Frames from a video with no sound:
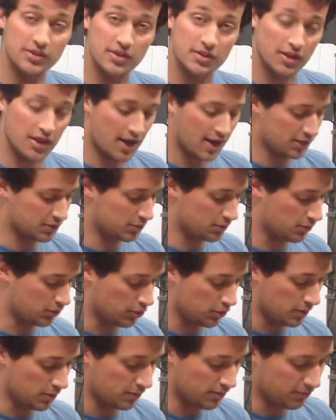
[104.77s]
in the actual
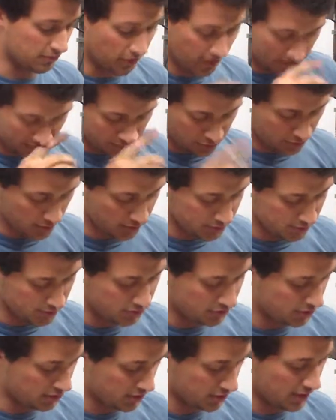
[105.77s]
aluminum frame structure,
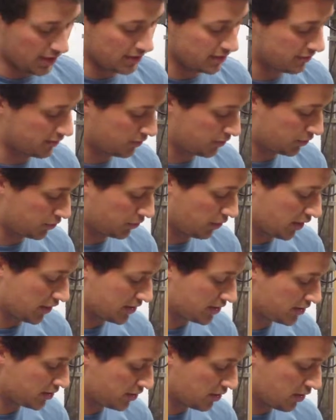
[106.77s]
just a nice little
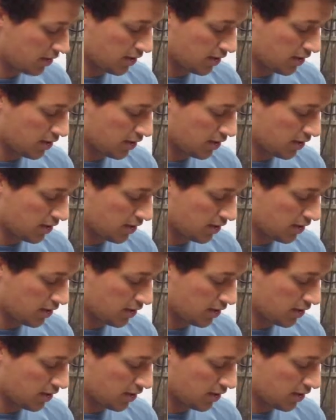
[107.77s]
truss